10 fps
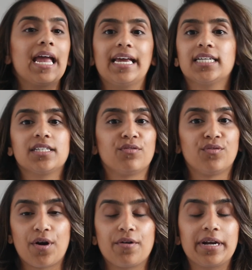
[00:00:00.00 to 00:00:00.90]
It is a
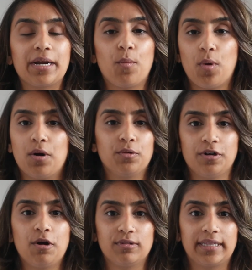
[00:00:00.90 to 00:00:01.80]
very
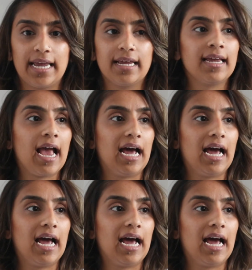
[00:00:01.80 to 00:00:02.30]
well-known thing.